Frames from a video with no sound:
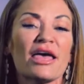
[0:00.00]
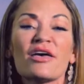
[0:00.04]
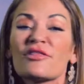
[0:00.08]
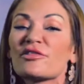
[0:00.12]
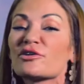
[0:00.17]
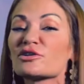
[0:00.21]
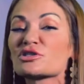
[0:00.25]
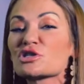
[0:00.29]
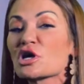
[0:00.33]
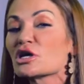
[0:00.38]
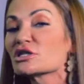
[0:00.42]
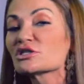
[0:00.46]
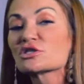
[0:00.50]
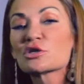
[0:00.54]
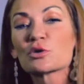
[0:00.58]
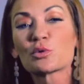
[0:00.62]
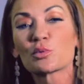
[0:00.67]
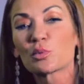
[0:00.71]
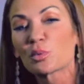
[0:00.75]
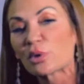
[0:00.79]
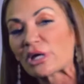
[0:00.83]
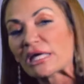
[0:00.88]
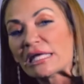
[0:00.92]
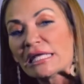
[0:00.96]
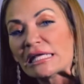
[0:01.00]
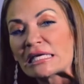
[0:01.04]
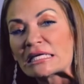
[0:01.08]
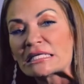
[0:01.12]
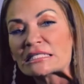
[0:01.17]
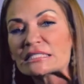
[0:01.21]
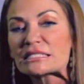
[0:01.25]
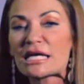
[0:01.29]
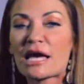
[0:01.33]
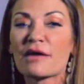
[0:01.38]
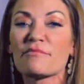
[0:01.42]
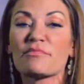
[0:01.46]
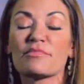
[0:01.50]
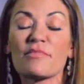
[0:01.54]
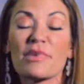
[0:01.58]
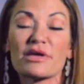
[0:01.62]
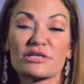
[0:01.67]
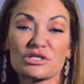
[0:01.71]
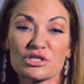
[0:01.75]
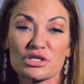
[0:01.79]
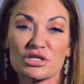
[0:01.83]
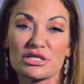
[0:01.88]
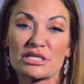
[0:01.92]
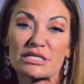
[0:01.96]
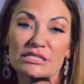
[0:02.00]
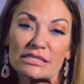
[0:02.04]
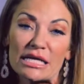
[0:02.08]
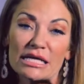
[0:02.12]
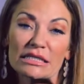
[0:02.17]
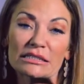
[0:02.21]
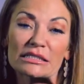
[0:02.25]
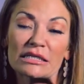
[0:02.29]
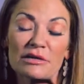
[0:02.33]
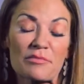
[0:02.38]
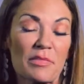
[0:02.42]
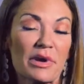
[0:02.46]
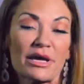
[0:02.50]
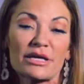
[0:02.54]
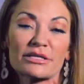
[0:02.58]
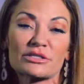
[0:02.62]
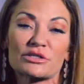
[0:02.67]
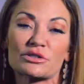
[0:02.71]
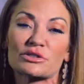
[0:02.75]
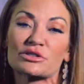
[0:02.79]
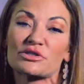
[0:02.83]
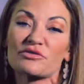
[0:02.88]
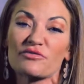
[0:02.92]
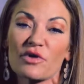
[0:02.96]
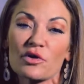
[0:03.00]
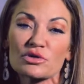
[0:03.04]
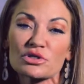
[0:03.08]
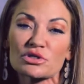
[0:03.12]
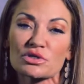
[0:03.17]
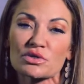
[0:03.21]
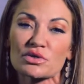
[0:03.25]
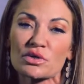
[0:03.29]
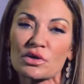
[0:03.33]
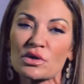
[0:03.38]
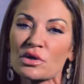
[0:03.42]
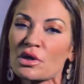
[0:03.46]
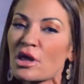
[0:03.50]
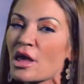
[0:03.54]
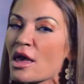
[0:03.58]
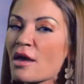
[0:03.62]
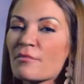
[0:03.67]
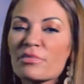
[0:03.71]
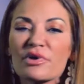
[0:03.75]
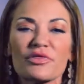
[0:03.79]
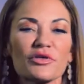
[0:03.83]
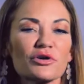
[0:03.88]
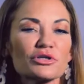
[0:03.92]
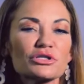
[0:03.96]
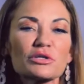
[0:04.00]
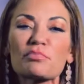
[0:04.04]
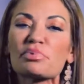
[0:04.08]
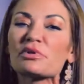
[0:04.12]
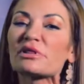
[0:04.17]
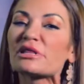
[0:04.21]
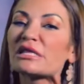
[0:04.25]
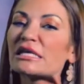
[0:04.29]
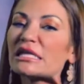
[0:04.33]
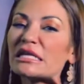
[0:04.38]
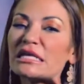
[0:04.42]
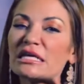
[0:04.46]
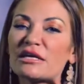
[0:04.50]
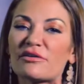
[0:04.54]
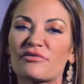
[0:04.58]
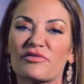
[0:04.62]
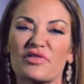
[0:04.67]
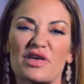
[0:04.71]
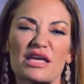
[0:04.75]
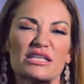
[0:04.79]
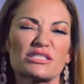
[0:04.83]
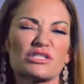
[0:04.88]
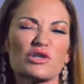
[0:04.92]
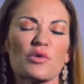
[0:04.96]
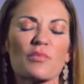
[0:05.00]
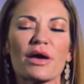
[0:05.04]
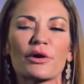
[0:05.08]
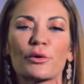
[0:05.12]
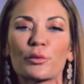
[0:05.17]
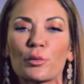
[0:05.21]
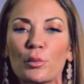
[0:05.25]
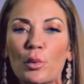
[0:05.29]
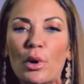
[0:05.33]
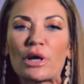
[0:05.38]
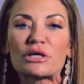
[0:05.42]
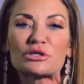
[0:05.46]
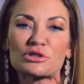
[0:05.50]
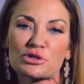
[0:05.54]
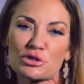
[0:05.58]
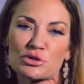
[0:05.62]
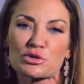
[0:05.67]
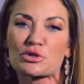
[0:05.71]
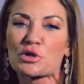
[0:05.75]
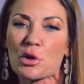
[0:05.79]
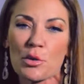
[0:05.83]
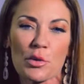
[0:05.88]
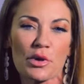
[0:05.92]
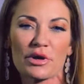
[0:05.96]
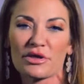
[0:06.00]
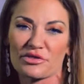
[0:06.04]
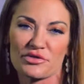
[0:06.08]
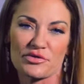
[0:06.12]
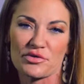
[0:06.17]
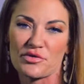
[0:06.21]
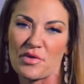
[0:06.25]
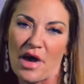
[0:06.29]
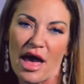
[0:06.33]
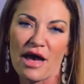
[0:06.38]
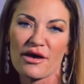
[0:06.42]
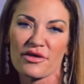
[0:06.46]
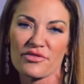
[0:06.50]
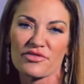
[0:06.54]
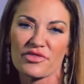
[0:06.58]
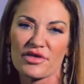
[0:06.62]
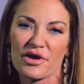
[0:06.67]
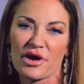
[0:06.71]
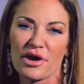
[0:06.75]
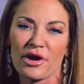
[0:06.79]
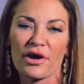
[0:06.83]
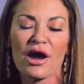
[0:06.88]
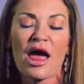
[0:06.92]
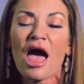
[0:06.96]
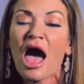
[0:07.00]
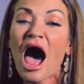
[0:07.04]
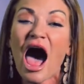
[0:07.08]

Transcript: There's also readings. I mentioned the Duck Commander devotional, but there's plenty of things, no matter what you're going through out there.